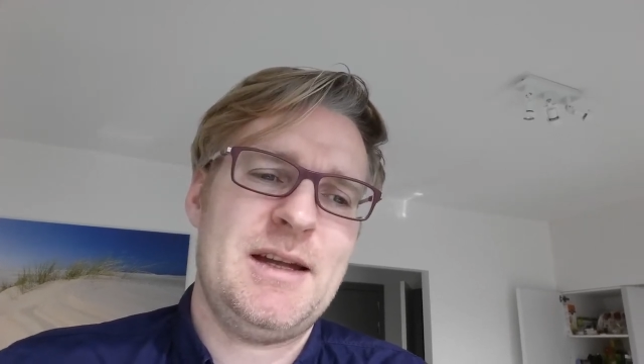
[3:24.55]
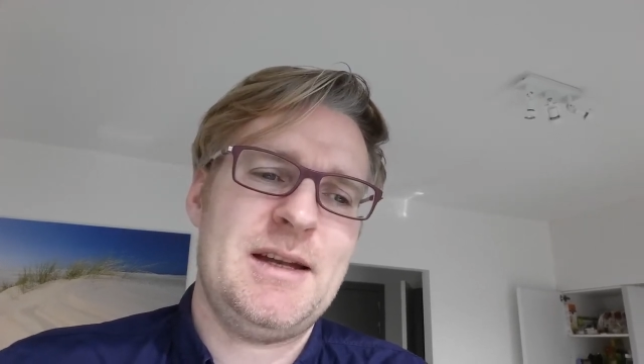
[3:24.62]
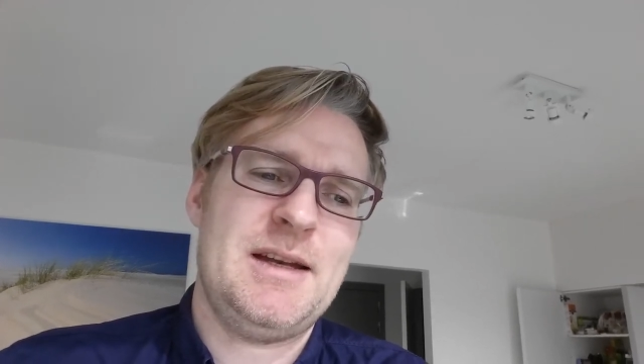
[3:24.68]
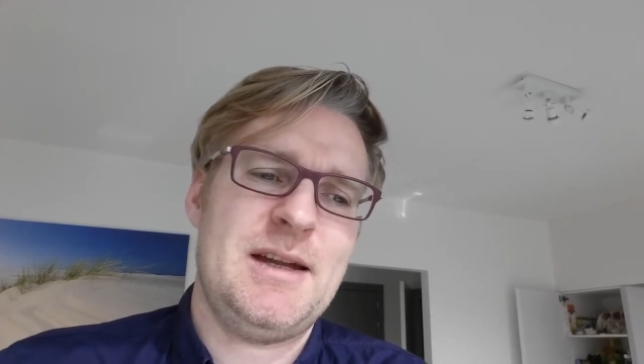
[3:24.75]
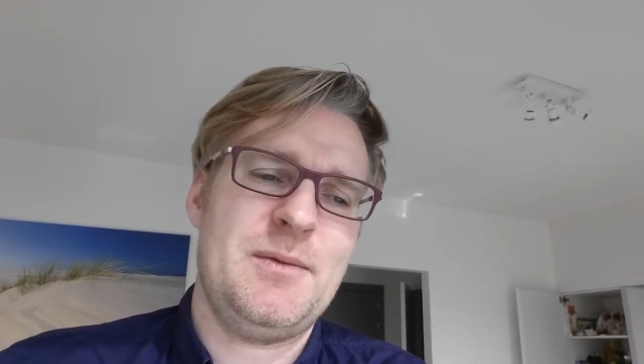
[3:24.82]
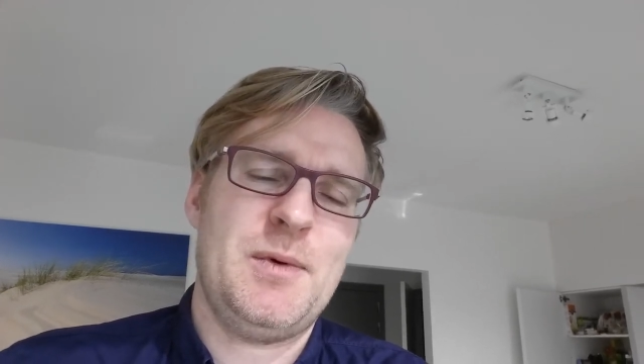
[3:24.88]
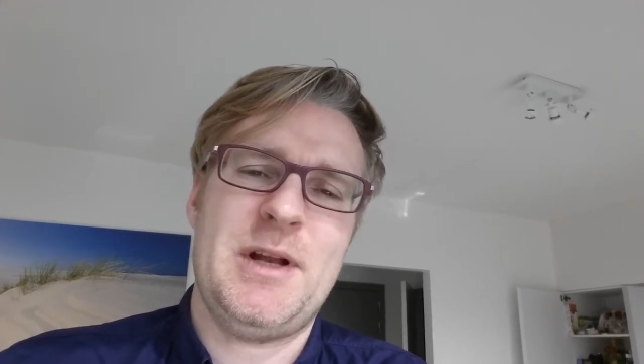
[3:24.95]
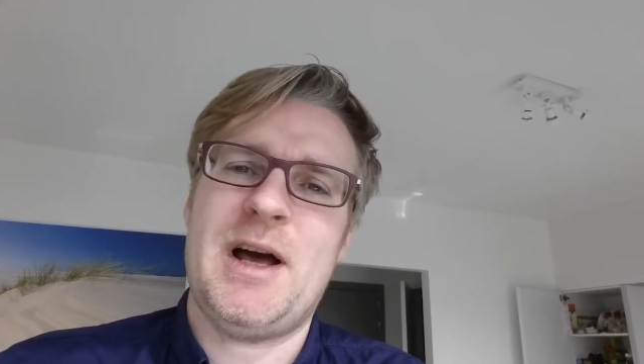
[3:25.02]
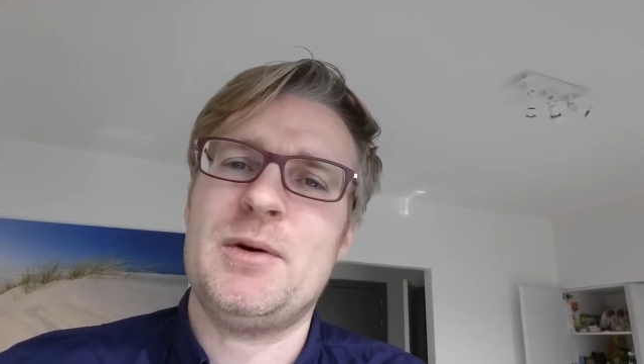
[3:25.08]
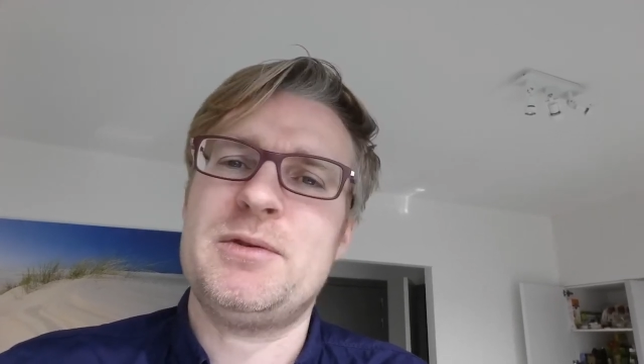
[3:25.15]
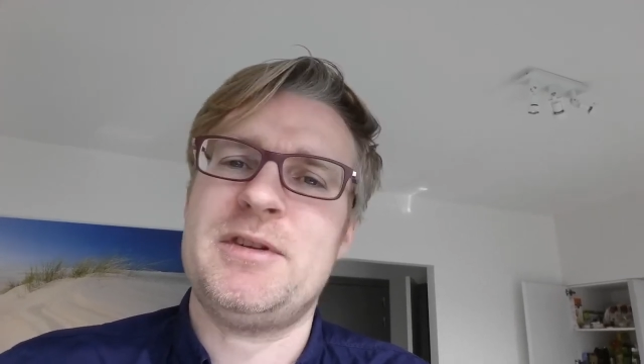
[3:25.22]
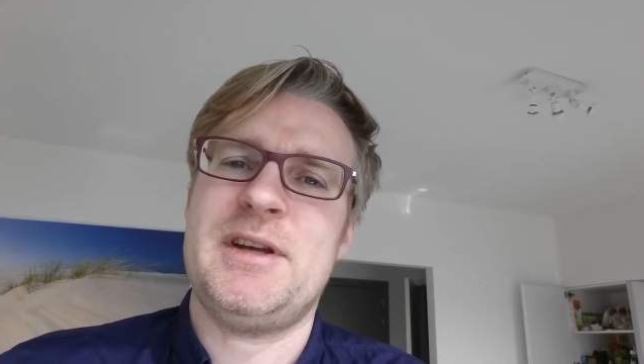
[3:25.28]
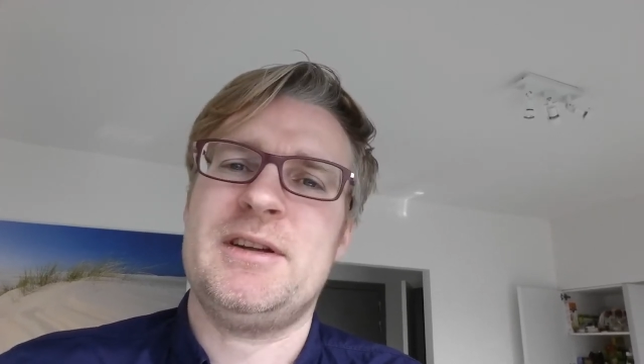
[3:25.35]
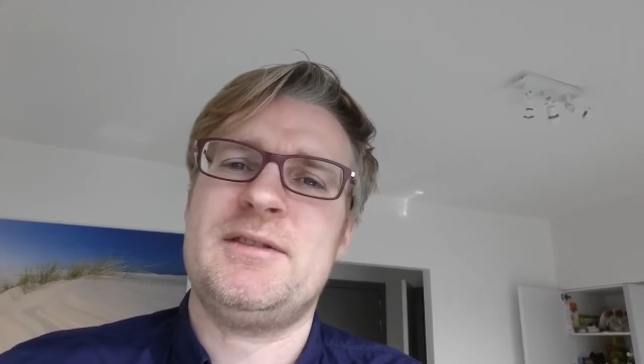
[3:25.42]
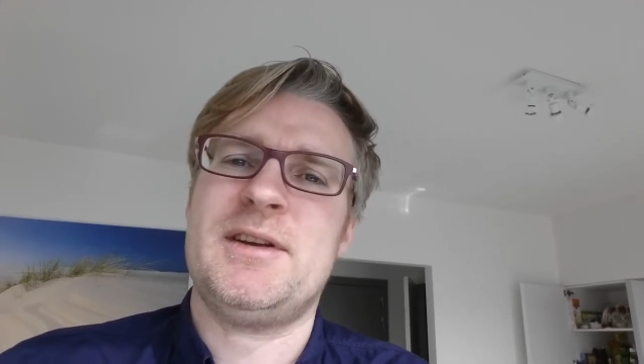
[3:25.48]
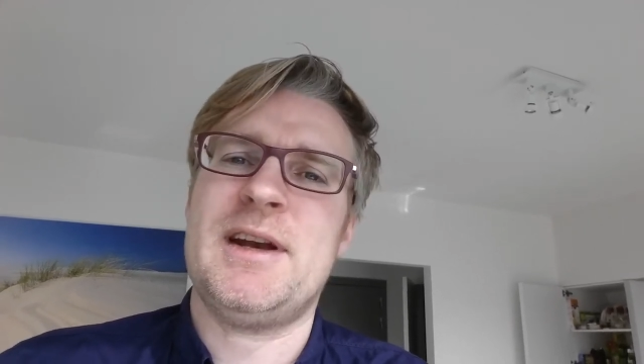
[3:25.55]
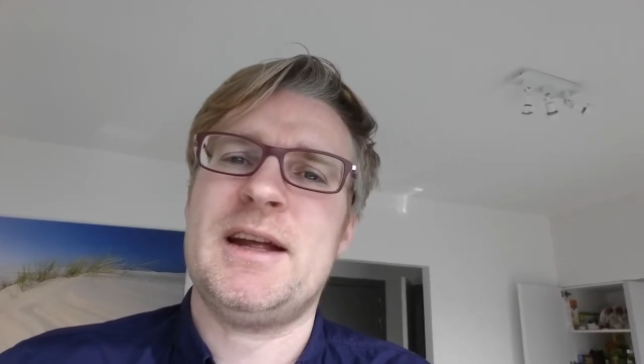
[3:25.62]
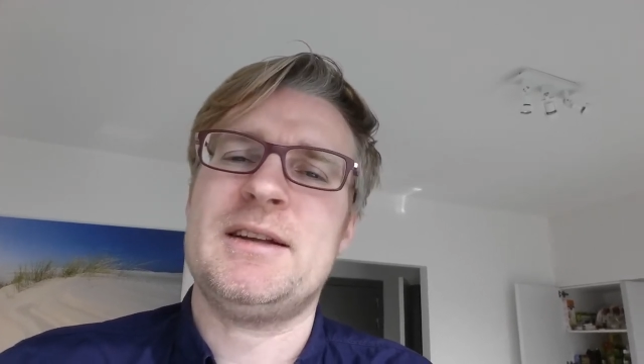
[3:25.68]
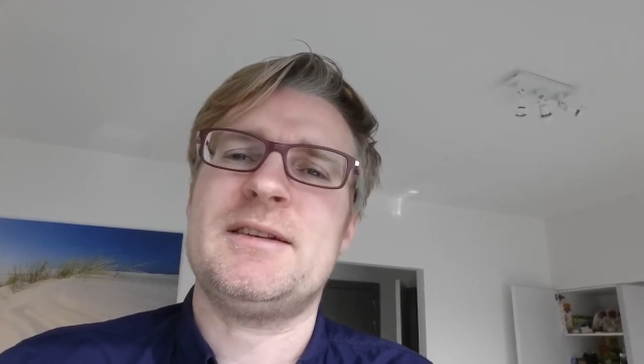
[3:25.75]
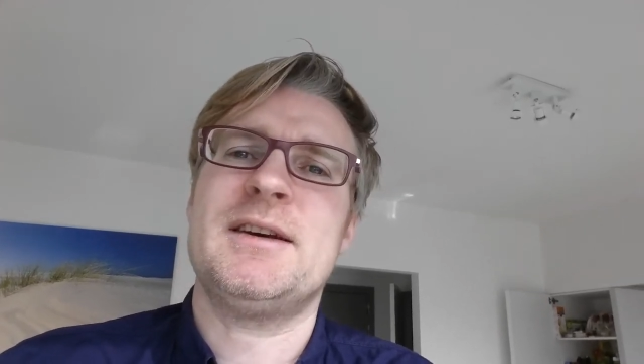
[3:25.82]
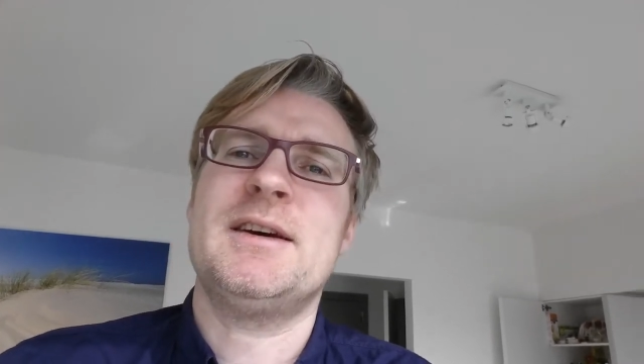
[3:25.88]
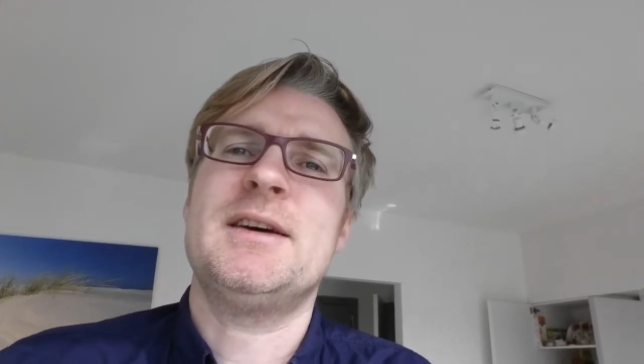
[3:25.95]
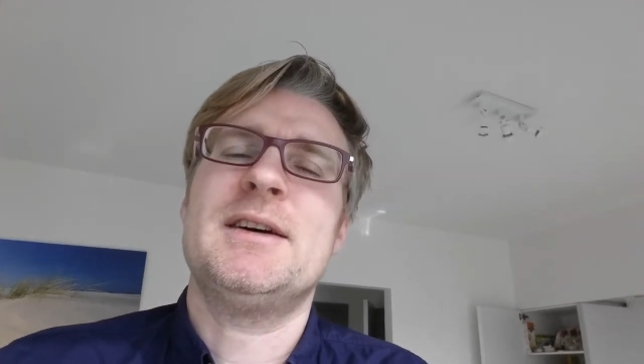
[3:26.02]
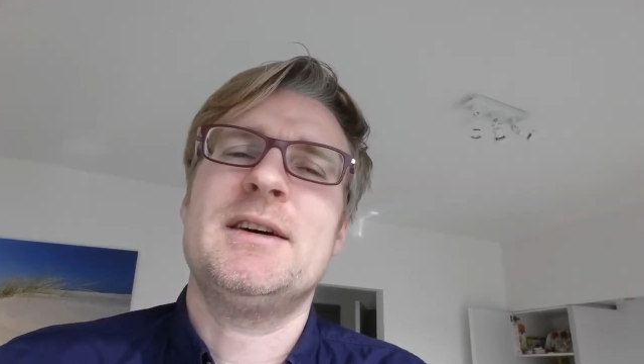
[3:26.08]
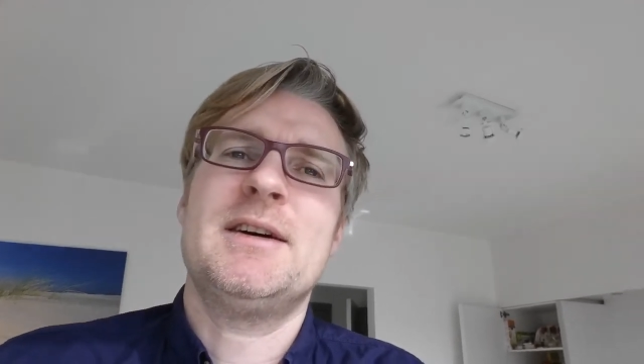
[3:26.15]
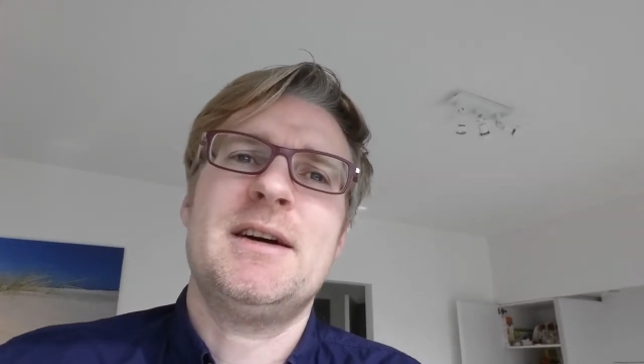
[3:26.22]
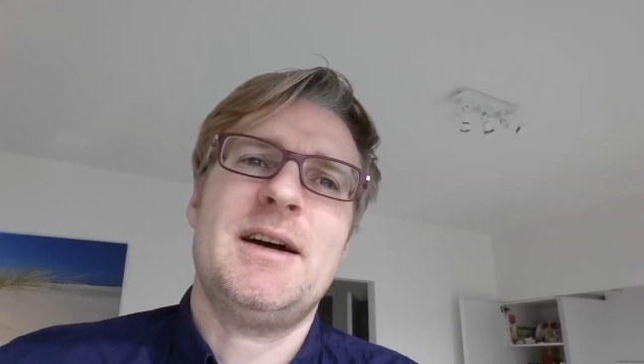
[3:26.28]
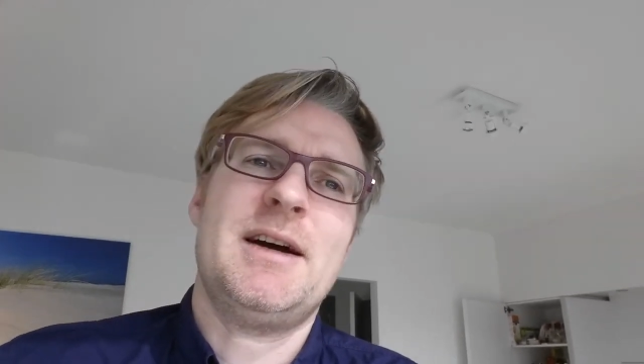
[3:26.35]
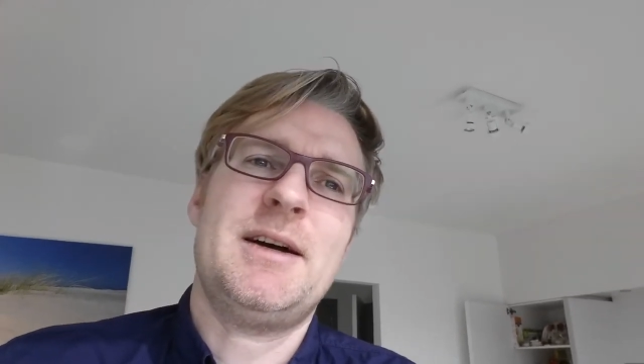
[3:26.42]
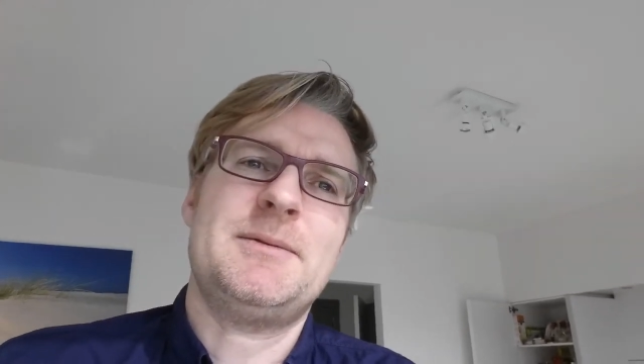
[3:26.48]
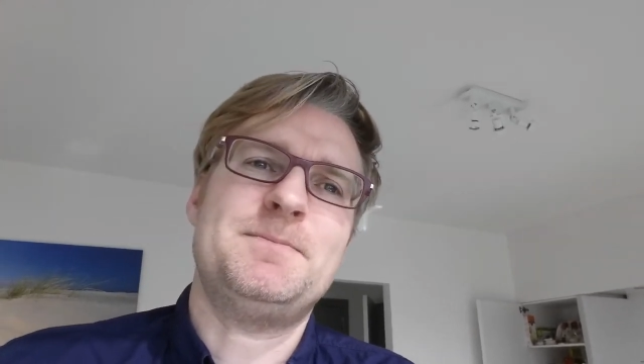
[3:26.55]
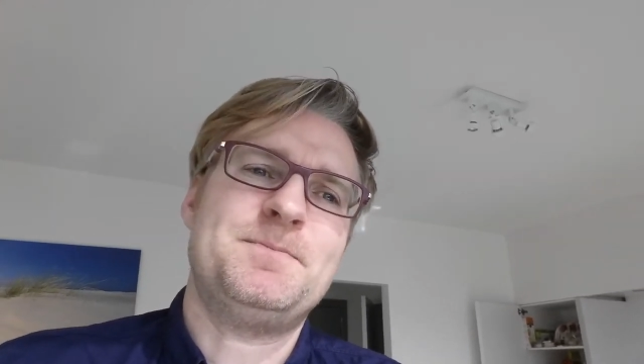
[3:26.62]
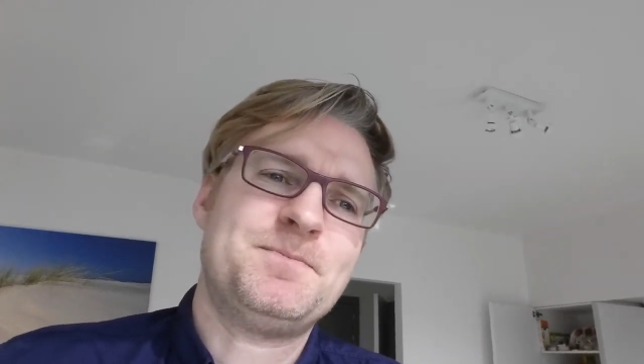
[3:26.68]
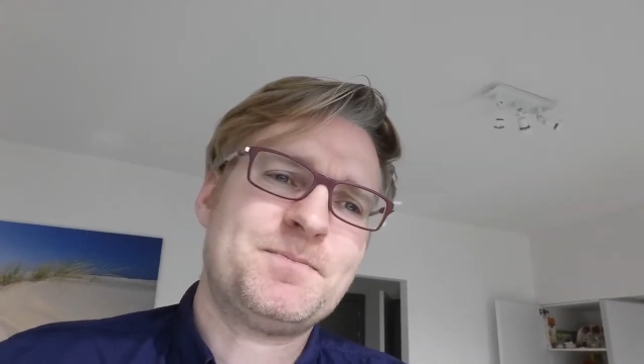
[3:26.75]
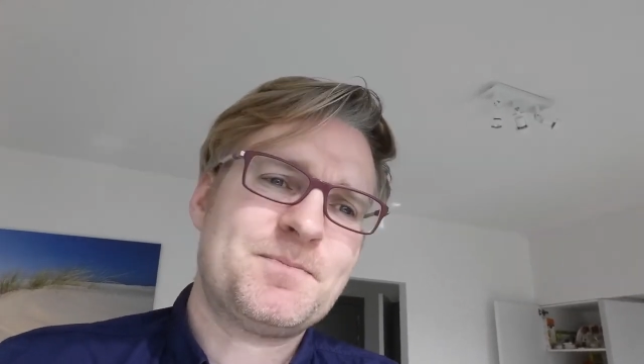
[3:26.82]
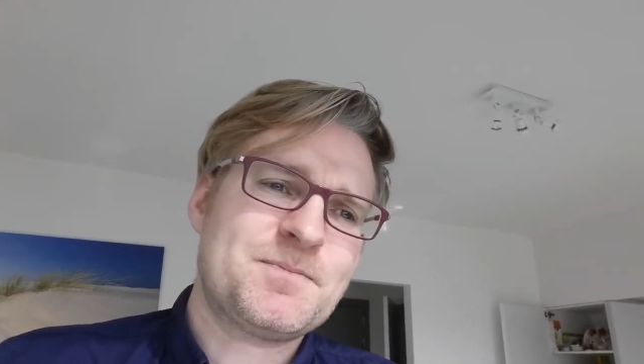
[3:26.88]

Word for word: in without the internet um,